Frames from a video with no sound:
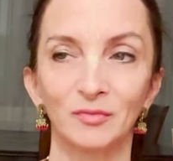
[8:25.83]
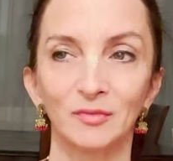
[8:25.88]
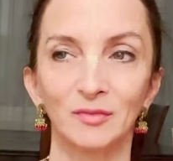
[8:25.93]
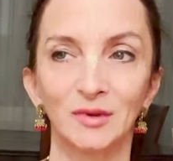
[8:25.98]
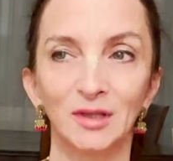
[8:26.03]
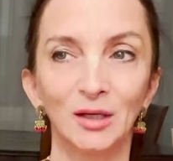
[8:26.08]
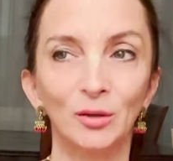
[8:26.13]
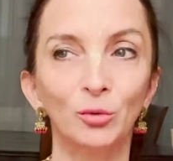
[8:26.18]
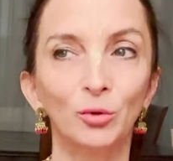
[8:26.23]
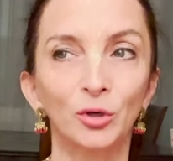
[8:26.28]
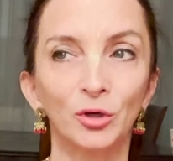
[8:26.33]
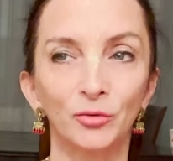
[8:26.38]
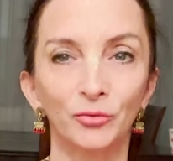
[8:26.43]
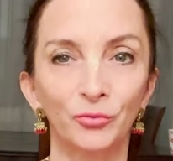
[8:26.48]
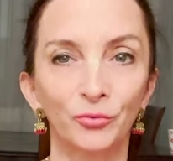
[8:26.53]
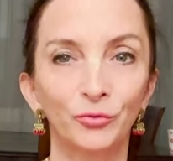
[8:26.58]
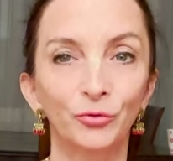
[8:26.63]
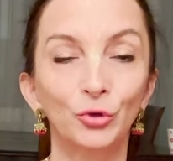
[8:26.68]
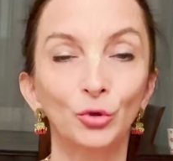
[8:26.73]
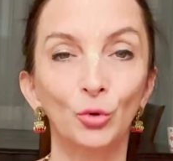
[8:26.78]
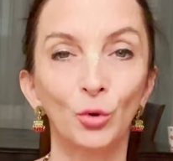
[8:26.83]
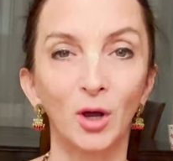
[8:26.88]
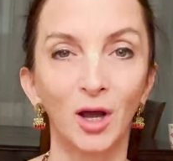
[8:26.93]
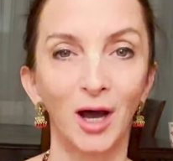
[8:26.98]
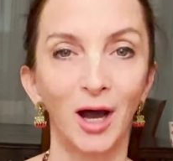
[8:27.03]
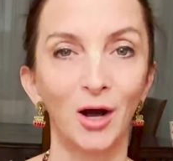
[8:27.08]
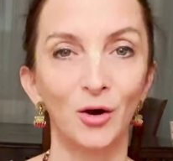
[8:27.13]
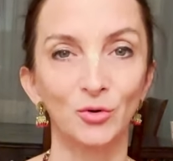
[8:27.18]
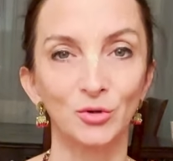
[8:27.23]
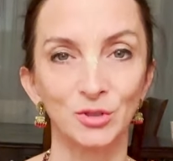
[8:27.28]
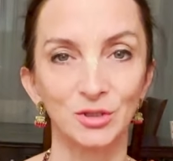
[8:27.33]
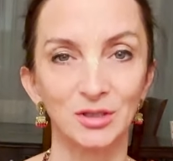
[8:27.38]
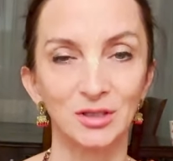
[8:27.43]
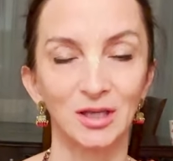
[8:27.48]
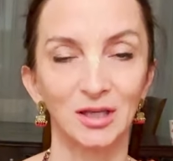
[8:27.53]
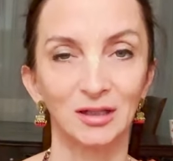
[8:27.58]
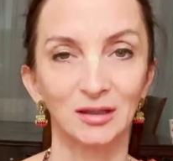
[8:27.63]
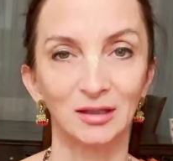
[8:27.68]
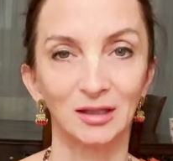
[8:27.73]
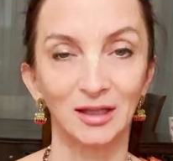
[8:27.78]
there were few cows
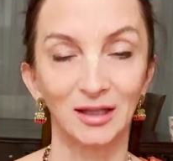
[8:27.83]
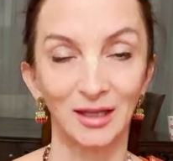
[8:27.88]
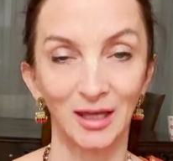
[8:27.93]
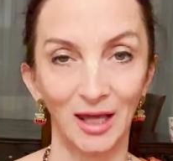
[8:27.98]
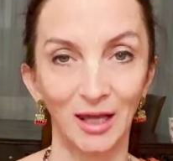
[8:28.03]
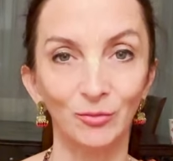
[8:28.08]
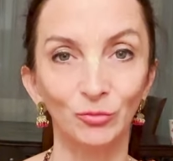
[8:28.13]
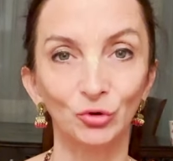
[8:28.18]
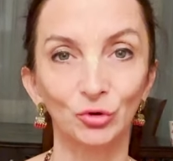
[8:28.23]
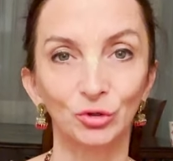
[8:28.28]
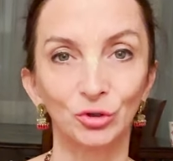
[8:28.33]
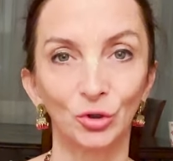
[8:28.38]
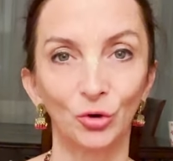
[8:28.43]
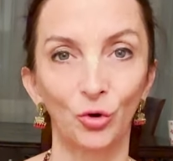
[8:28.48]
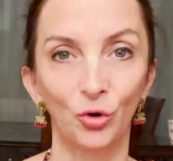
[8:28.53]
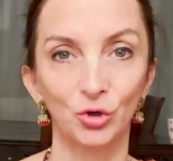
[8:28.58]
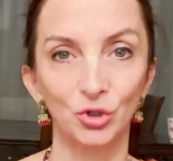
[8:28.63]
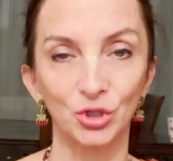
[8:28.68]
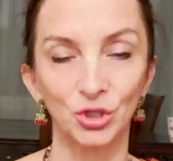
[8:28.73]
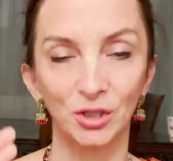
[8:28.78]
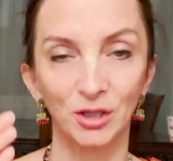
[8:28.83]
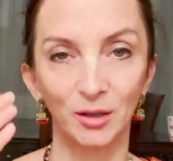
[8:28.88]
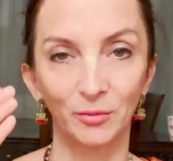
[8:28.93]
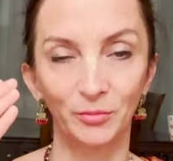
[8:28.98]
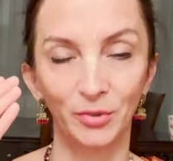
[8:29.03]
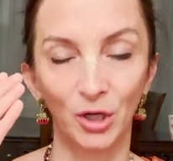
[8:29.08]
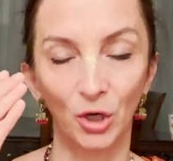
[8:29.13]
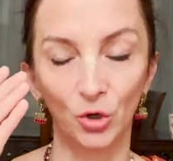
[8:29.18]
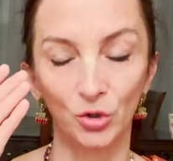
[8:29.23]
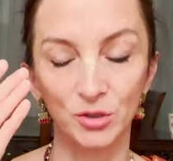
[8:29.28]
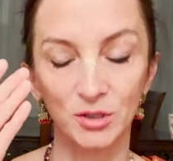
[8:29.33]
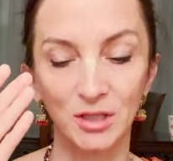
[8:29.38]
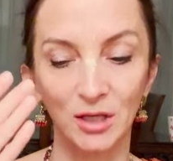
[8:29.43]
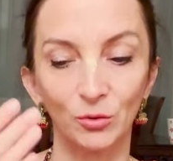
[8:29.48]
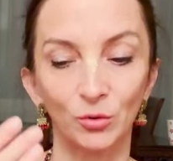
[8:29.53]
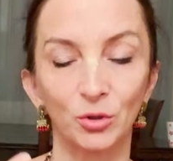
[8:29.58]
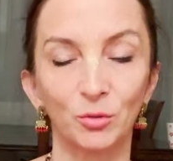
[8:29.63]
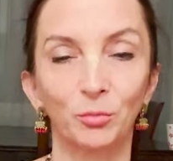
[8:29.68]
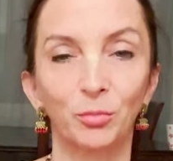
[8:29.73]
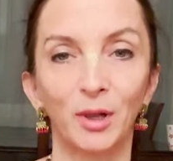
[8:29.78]
that came to the Goshala because they
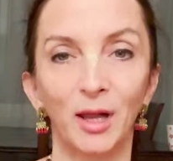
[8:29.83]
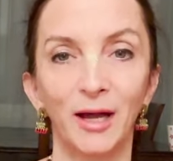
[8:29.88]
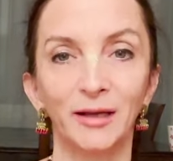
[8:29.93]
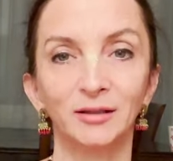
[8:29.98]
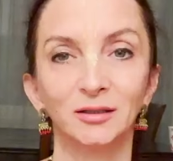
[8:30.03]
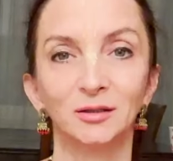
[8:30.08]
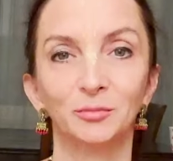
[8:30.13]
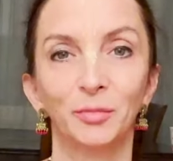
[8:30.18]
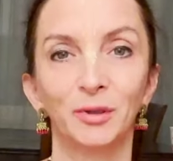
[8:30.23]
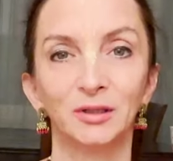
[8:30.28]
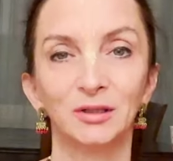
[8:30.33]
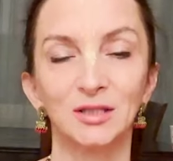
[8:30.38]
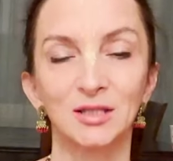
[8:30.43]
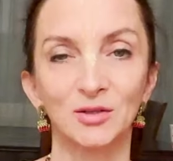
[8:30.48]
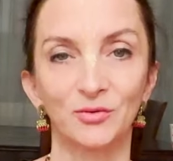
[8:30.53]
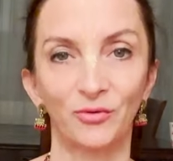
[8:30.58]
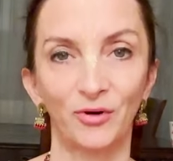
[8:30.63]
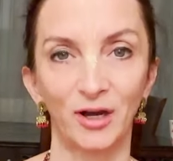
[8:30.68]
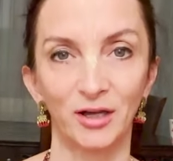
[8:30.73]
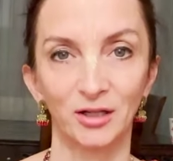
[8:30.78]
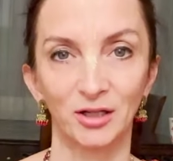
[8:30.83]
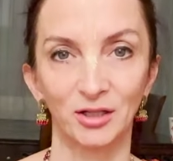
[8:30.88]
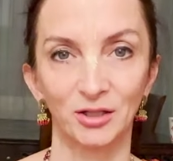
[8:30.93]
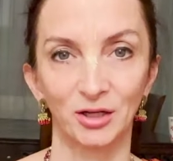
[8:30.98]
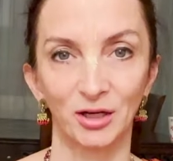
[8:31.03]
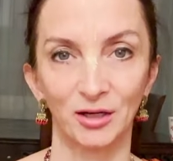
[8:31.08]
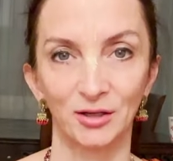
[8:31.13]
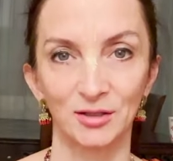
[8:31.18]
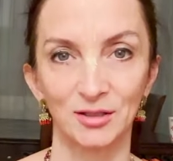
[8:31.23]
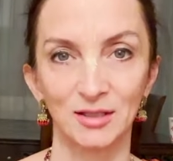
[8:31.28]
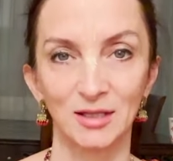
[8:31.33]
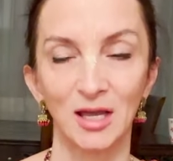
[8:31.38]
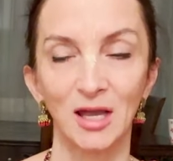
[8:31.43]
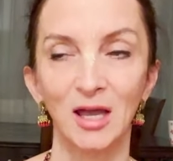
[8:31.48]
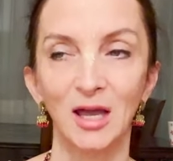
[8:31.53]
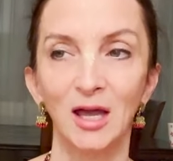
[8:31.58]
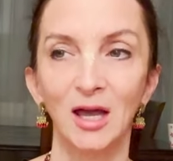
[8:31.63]
were blinded by these firecrackers.